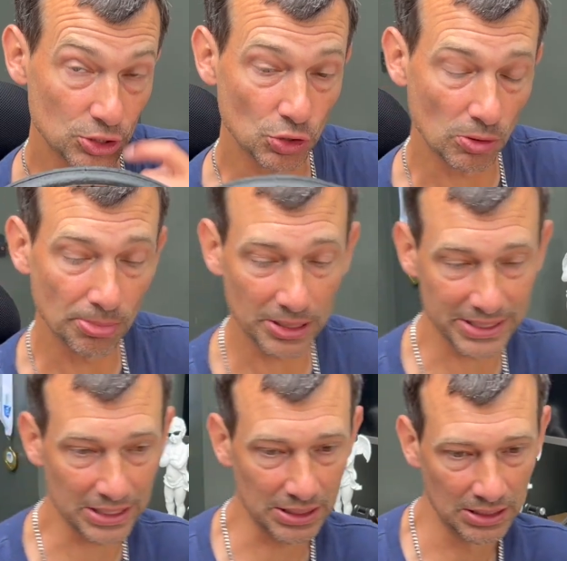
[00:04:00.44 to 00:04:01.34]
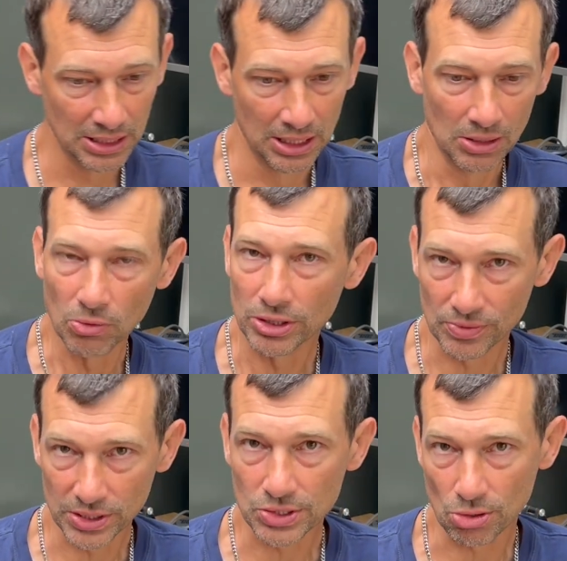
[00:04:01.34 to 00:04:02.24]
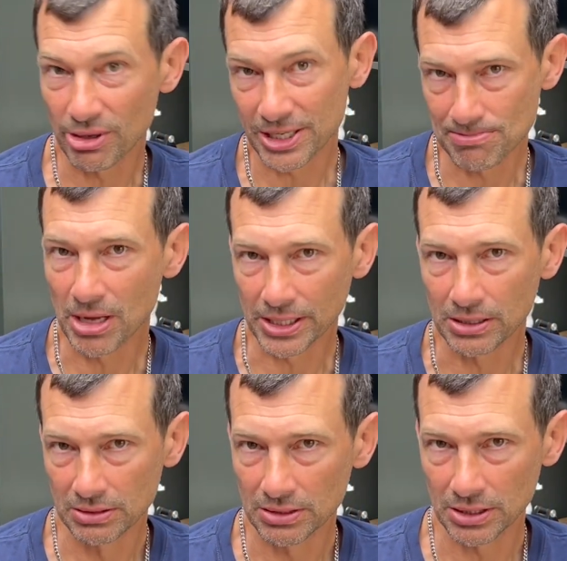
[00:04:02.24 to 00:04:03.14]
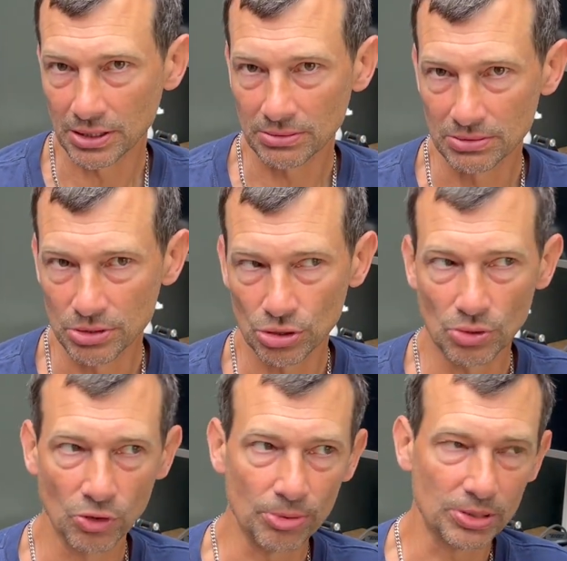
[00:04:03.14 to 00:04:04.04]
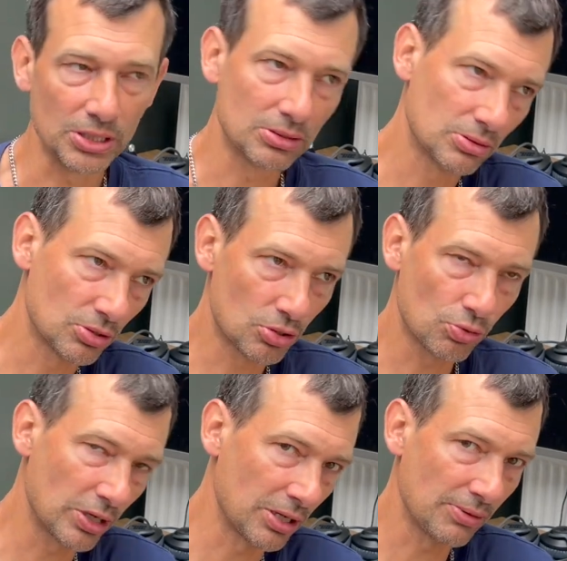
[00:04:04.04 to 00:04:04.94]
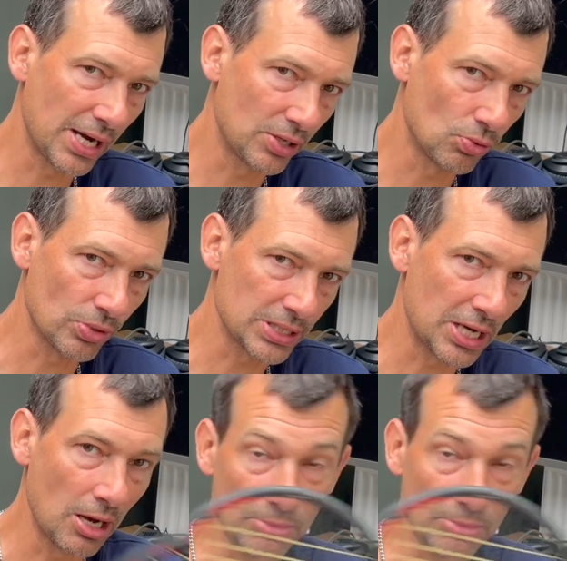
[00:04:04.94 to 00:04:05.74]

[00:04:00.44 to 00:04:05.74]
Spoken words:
durability. What you're really talking about is money. Do you want to be stringing a racket all the time,